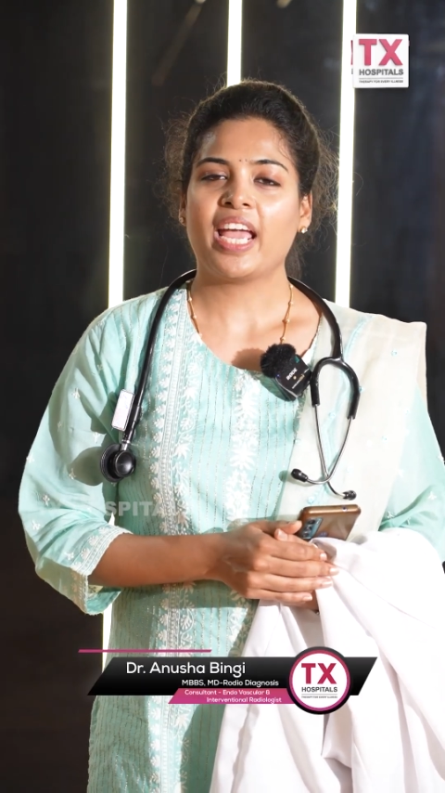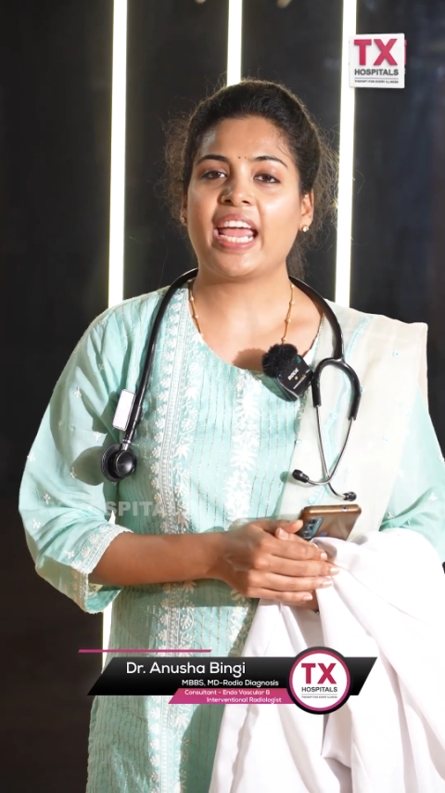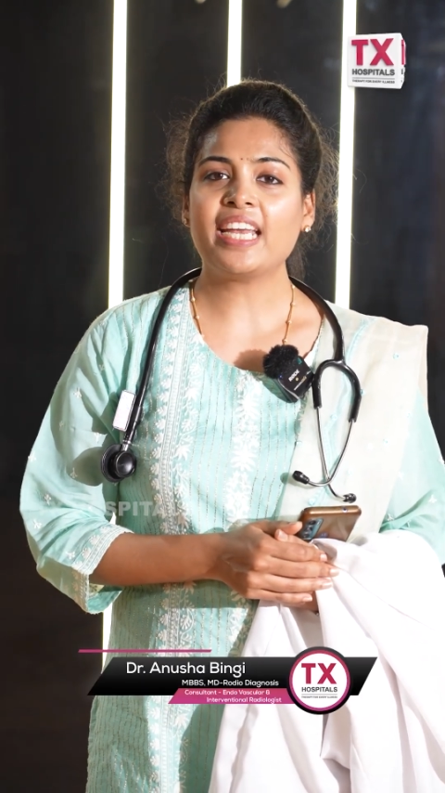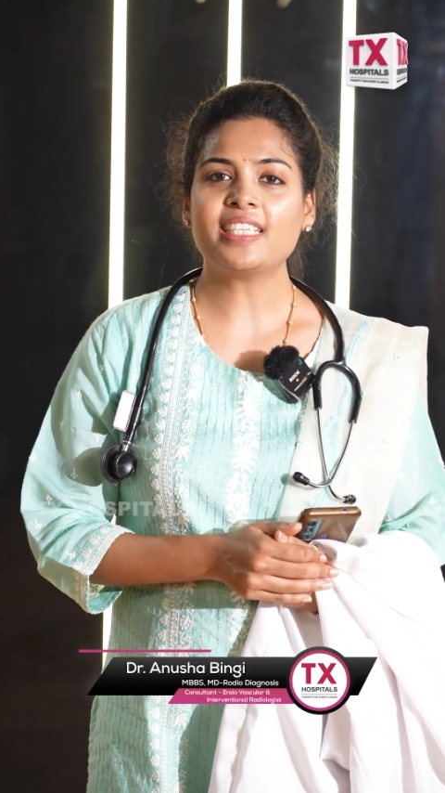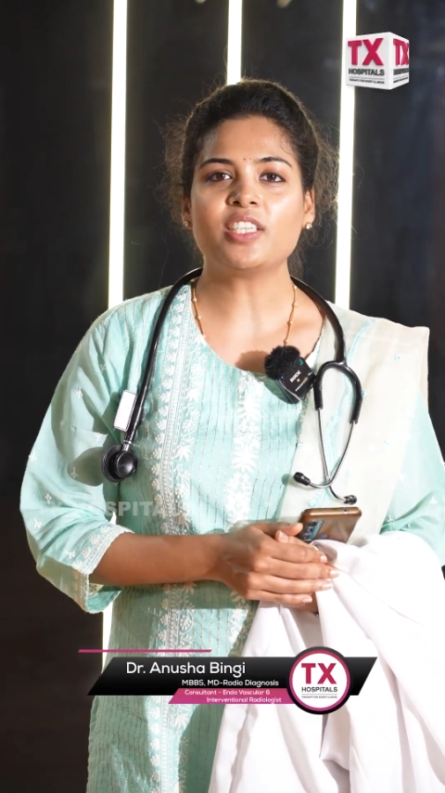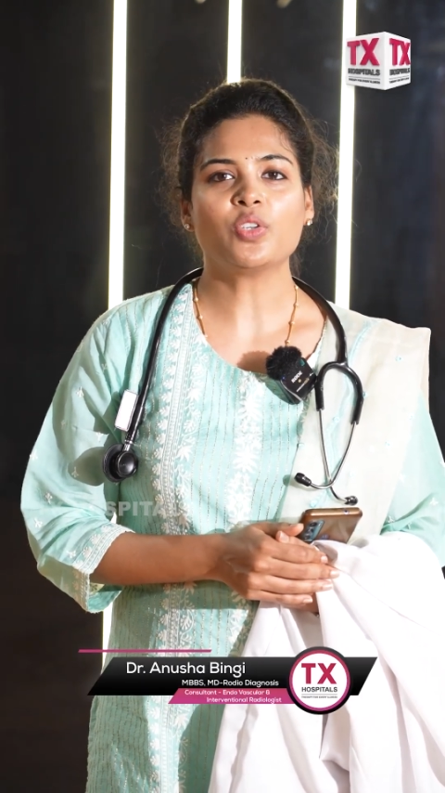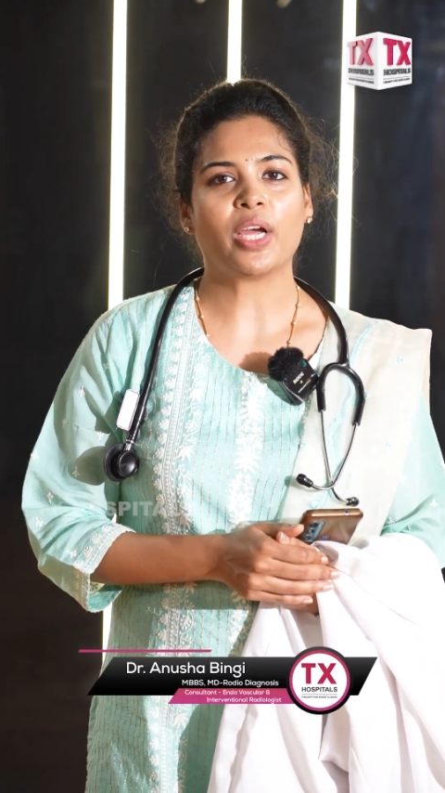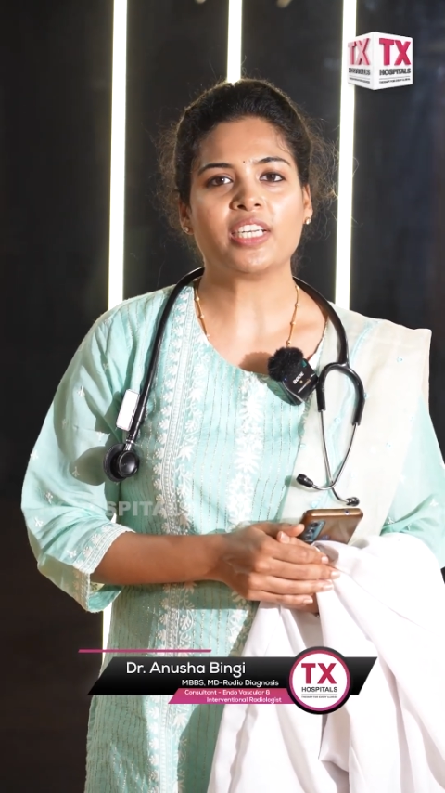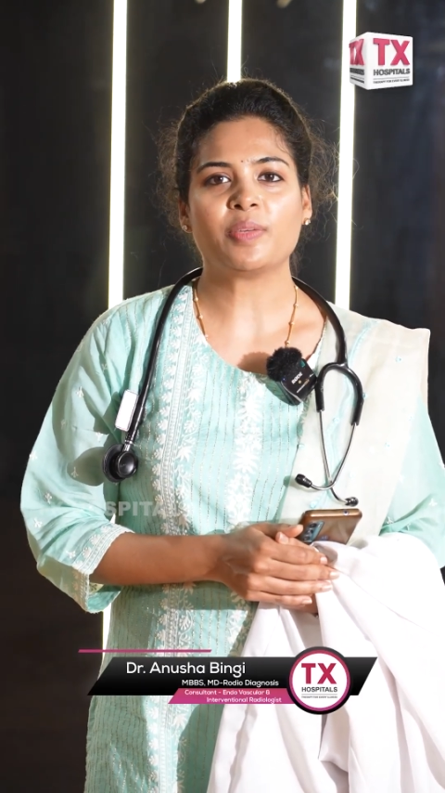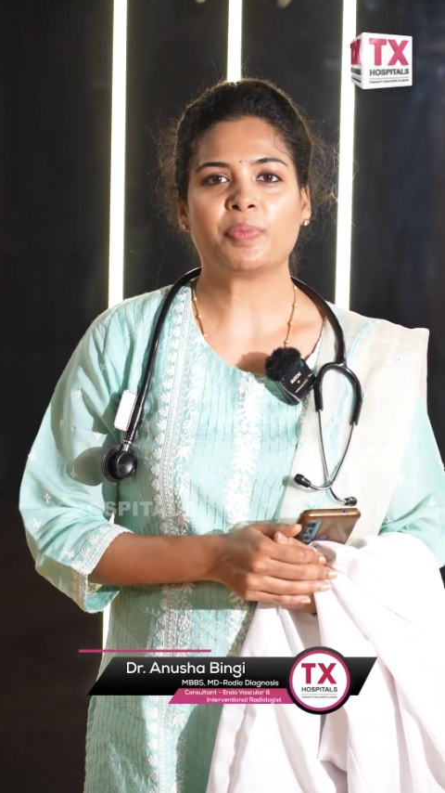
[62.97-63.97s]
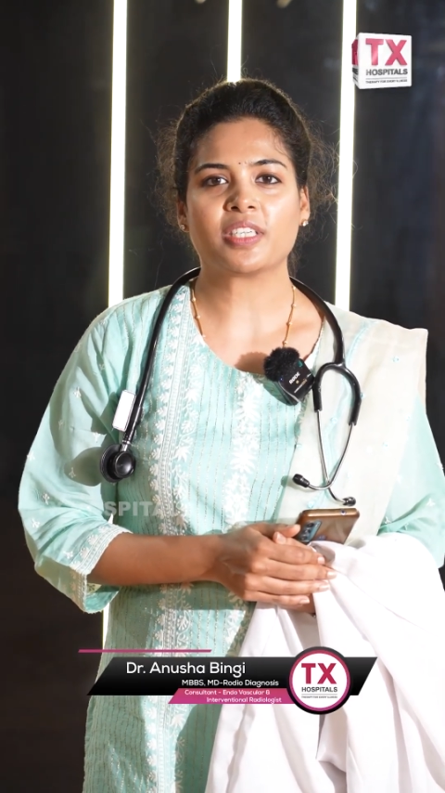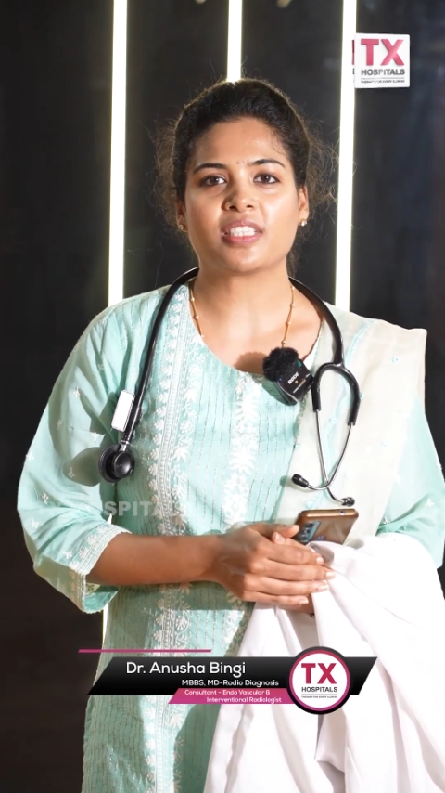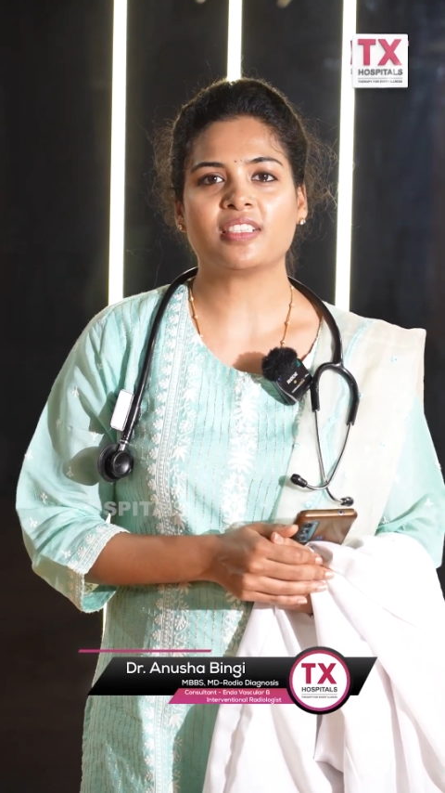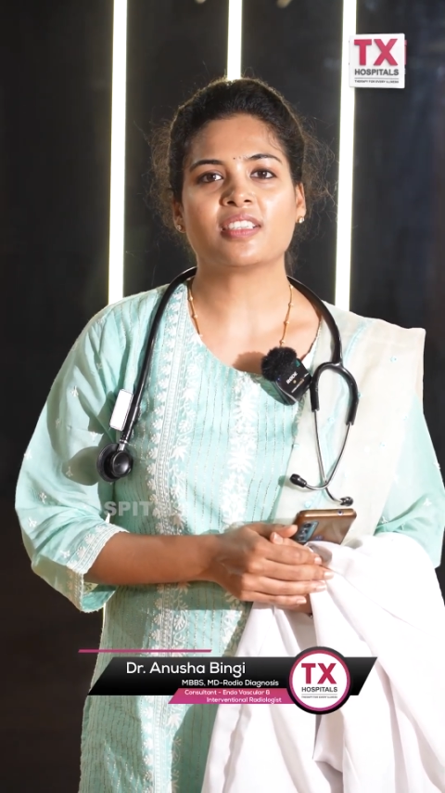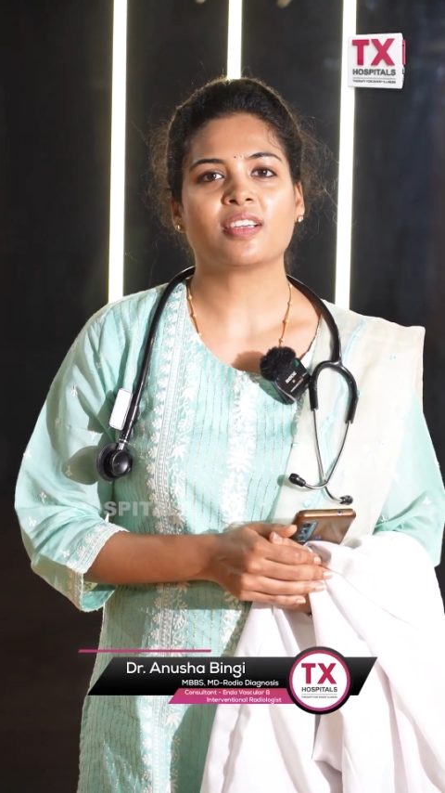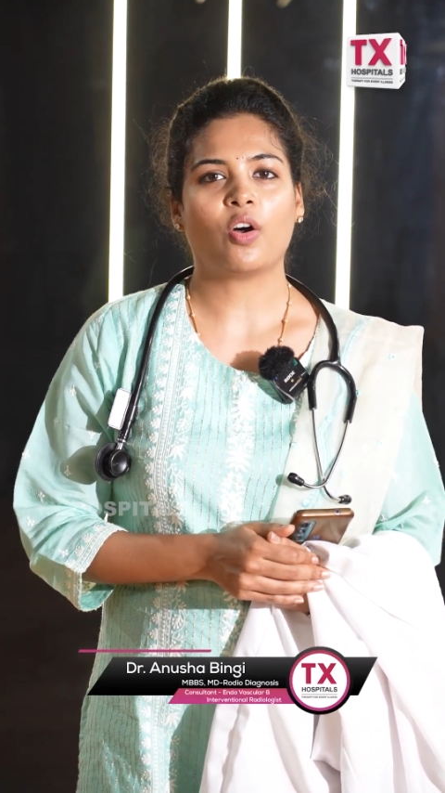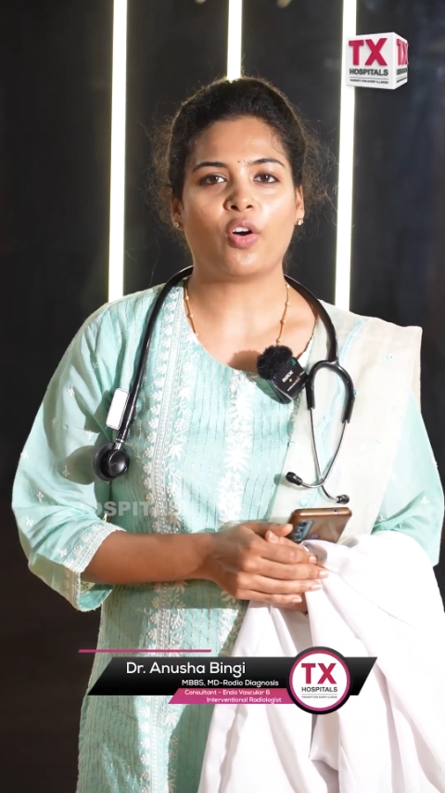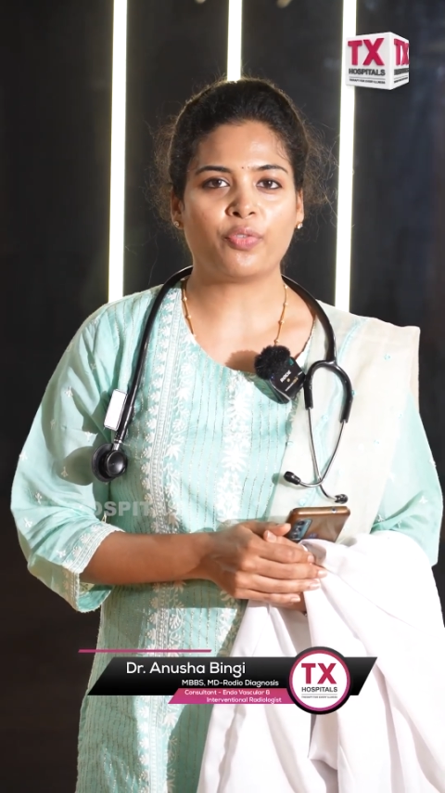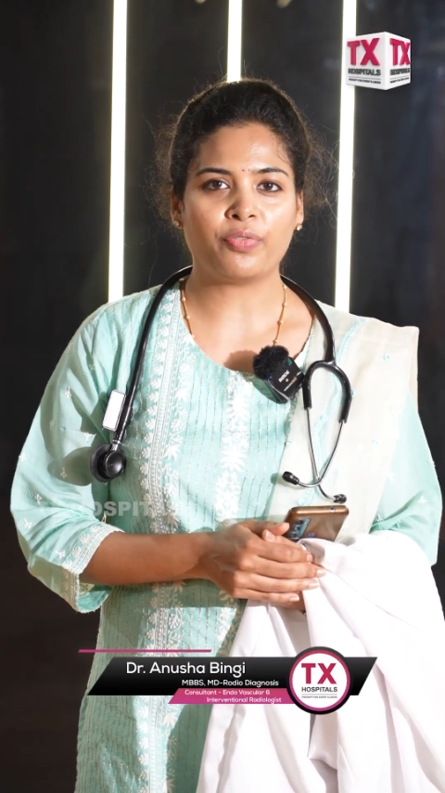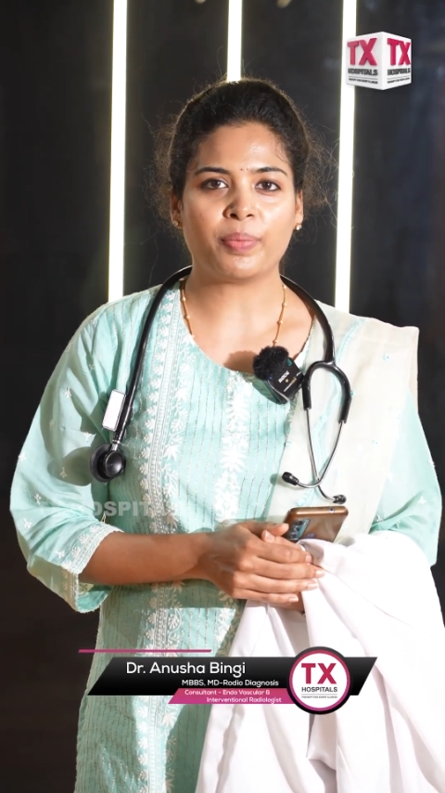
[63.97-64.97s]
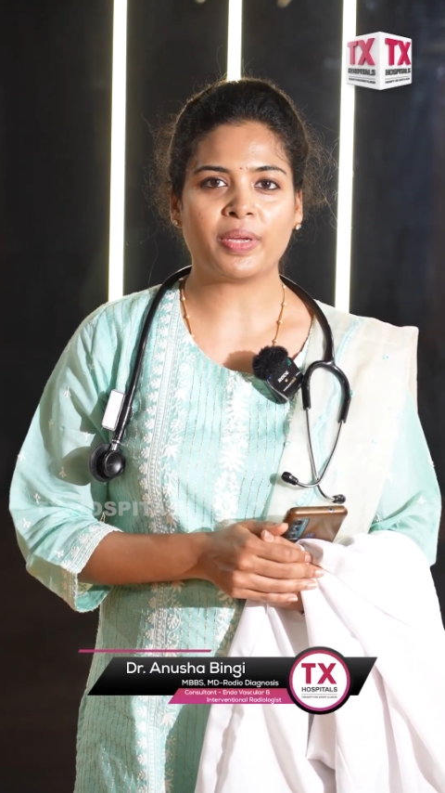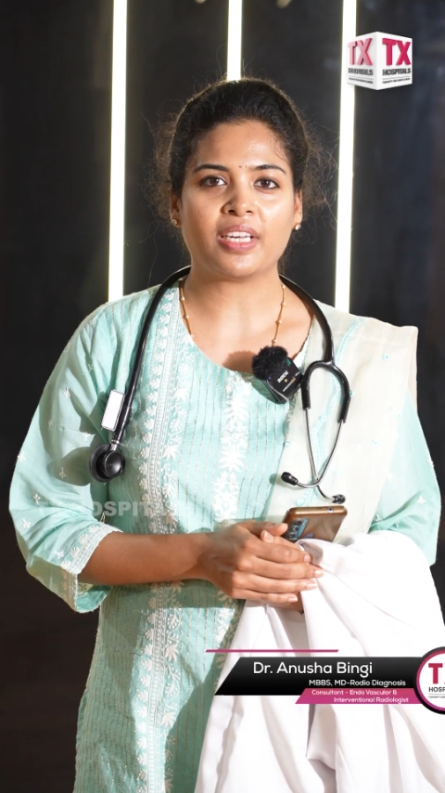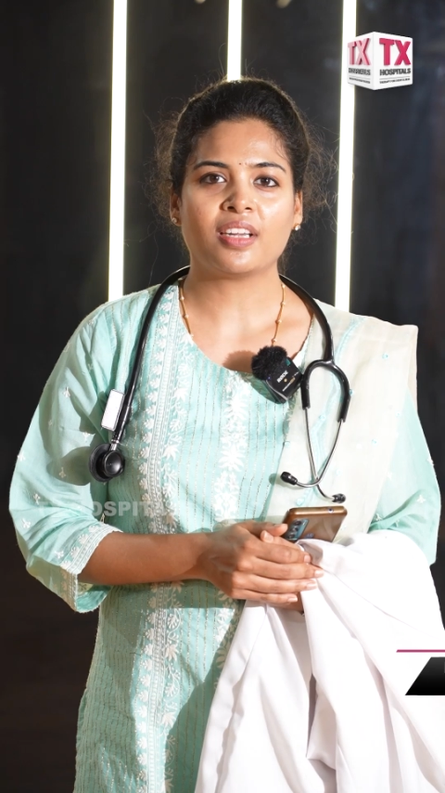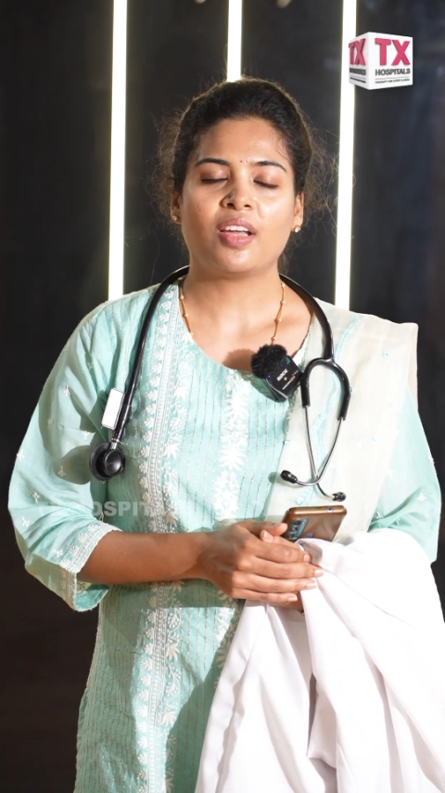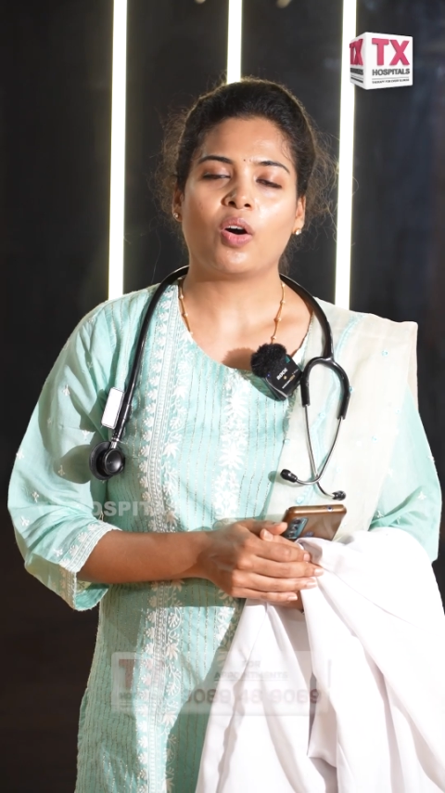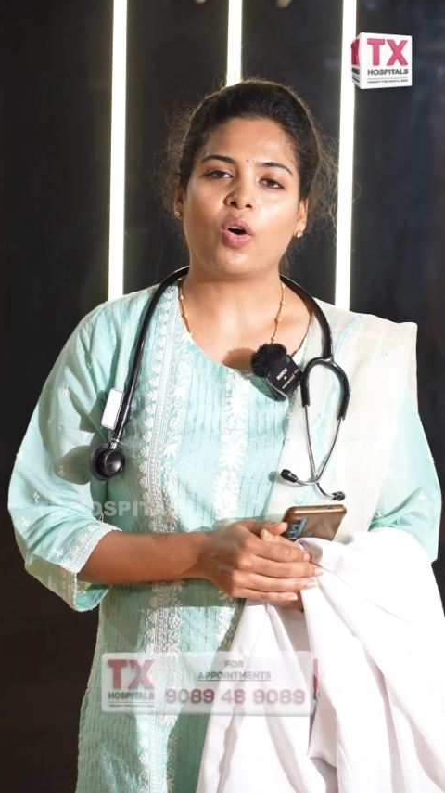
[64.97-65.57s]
80 to 90% of women